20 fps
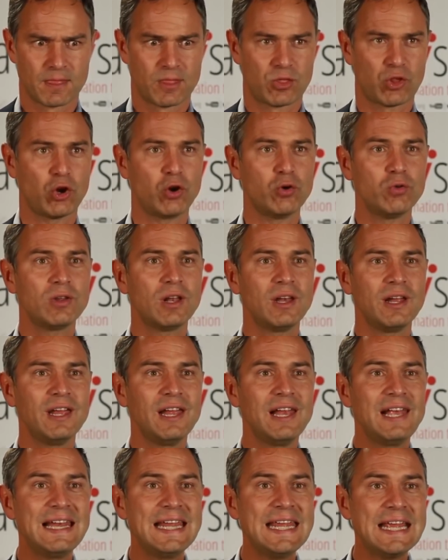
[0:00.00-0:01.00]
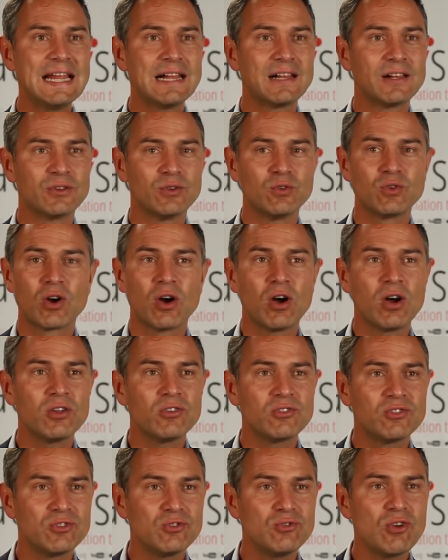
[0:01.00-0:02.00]
Totally illegal. You
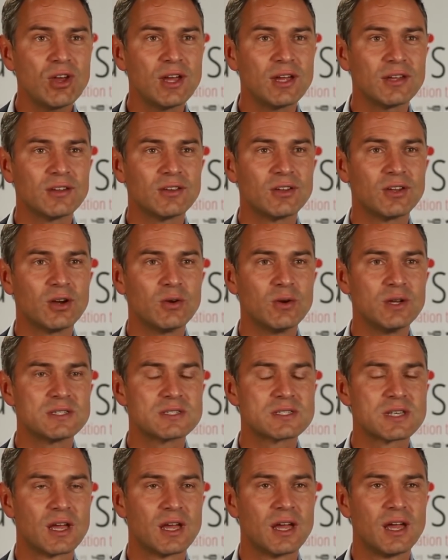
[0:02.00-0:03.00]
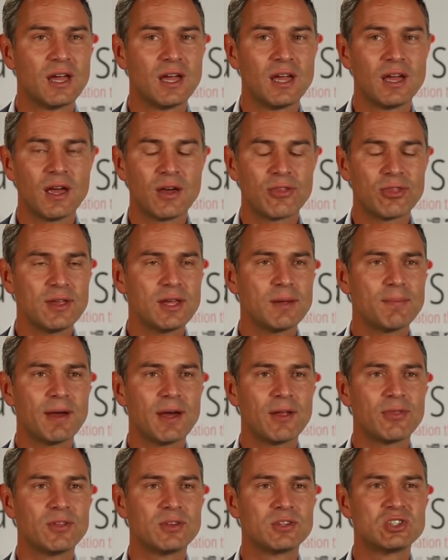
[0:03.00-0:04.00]
can't do it. You know, think
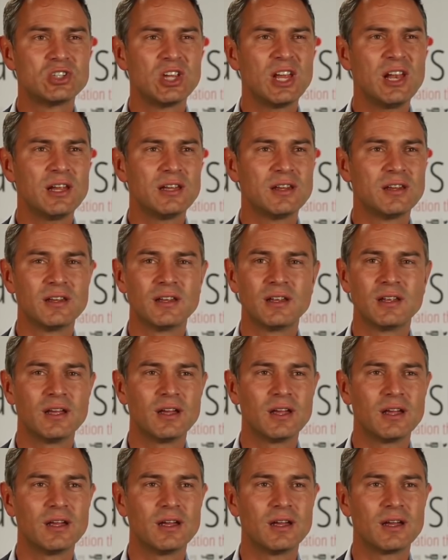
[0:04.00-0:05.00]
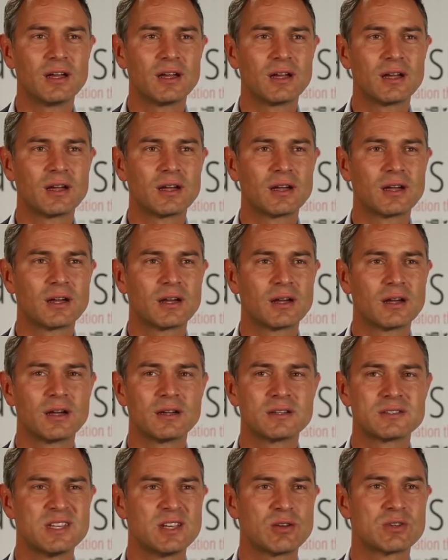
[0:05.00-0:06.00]
about the Chilean
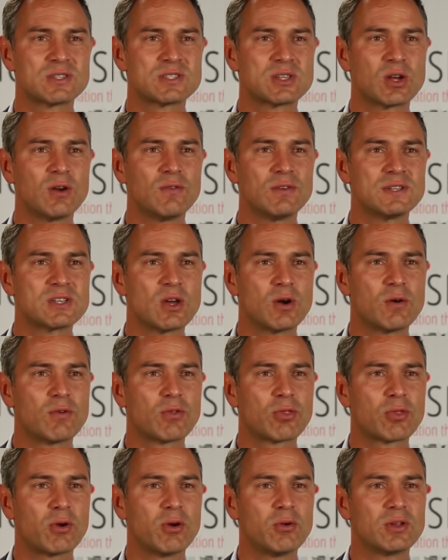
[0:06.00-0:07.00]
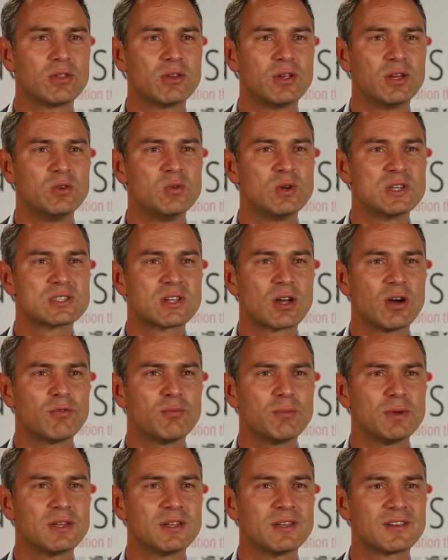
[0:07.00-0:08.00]
Secret Service overthrowing the US
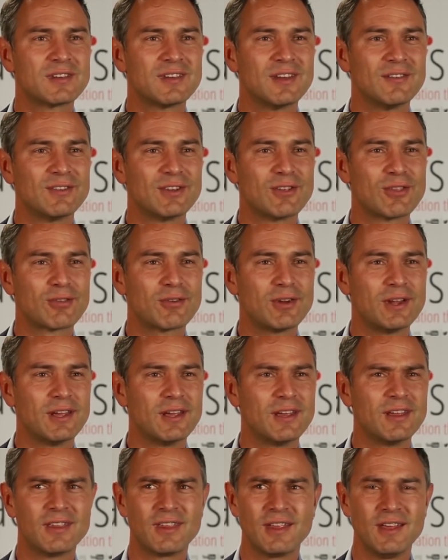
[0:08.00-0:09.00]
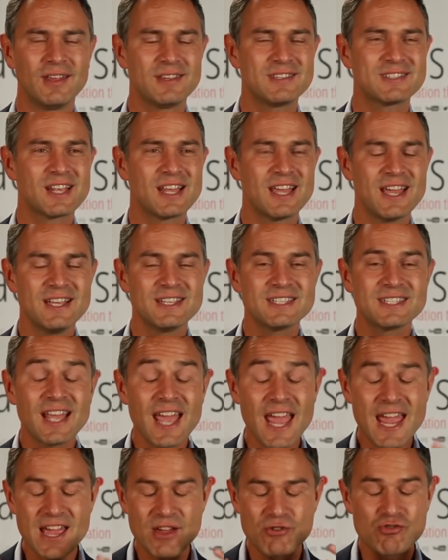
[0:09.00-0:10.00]
government in 73. It's
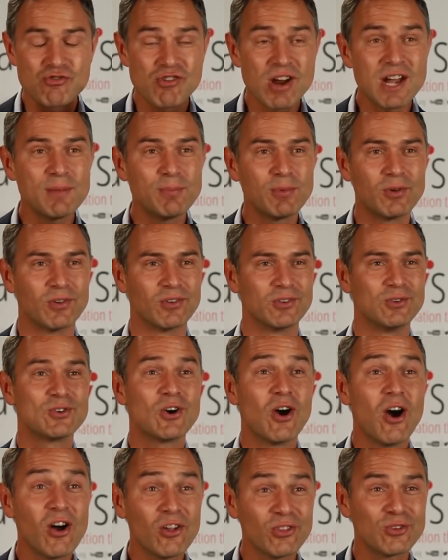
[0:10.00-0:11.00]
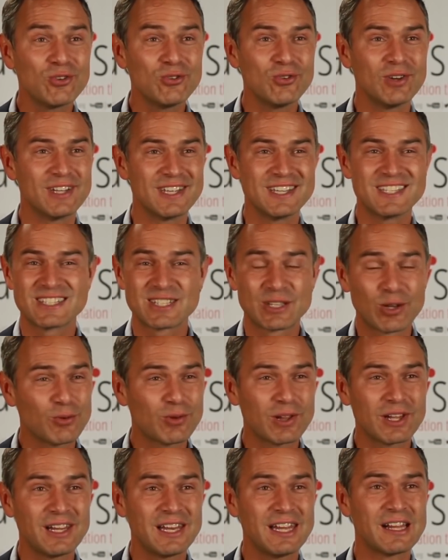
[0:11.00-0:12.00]
incredible. You can't do it. It's
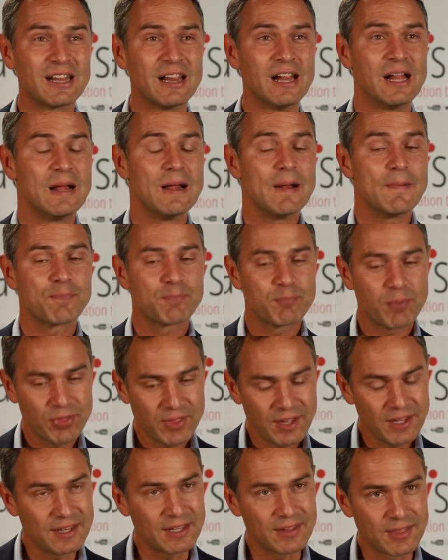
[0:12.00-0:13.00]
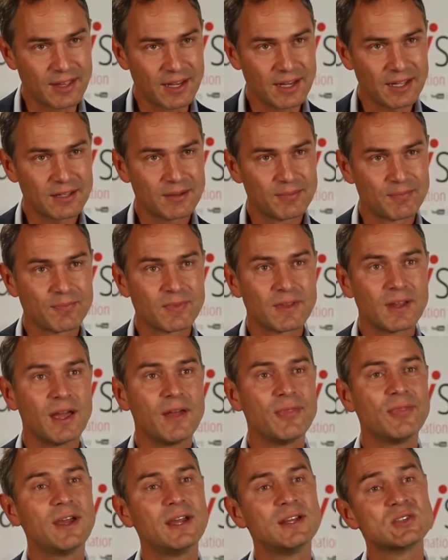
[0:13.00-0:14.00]
totally illegal. But they did that,
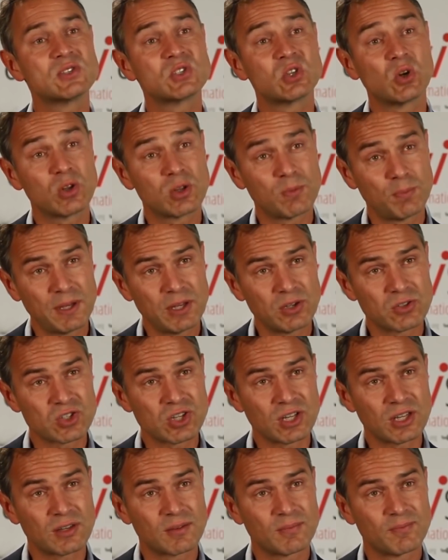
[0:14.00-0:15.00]
and they installed Pinochet,